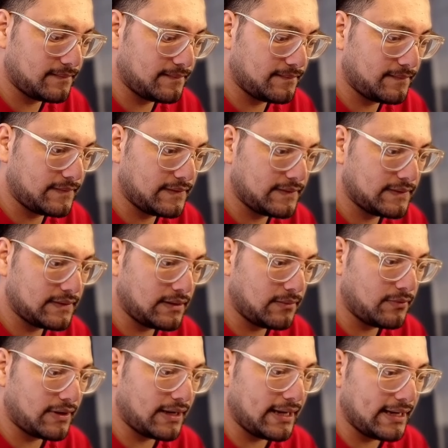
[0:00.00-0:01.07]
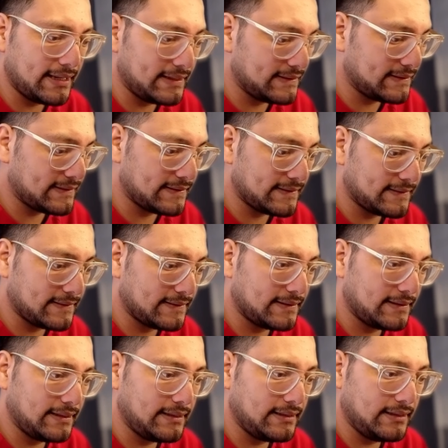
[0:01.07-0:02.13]
summarize,
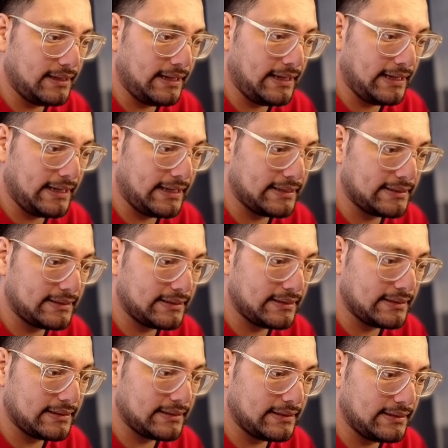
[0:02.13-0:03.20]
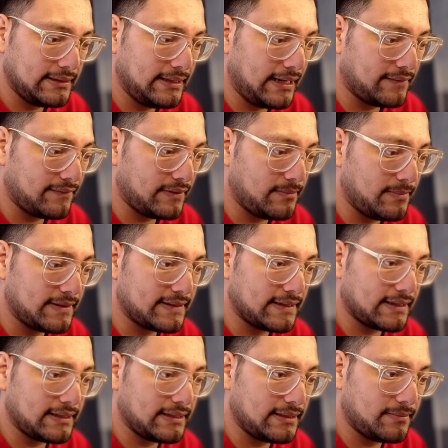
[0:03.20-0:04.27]
and that will
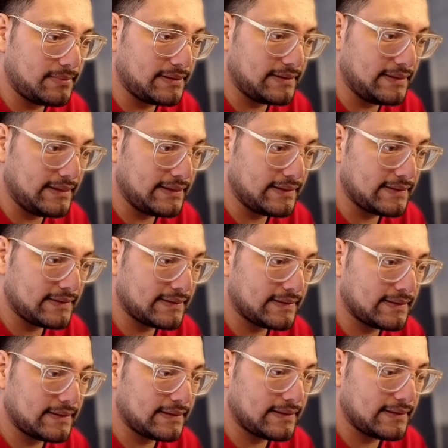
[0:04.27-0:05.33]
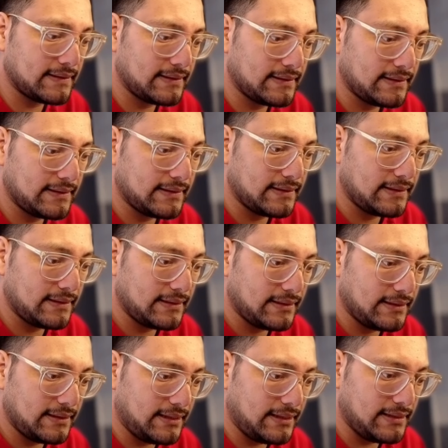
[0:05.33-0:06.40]
basically be this.
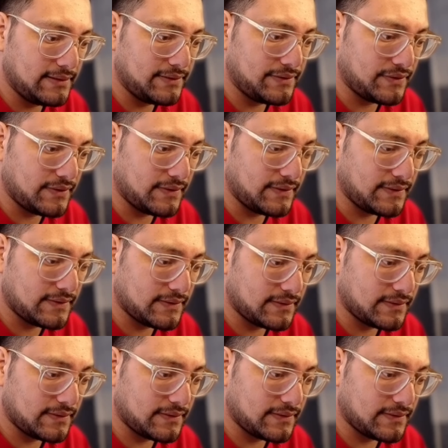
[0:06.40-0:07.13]
I'll just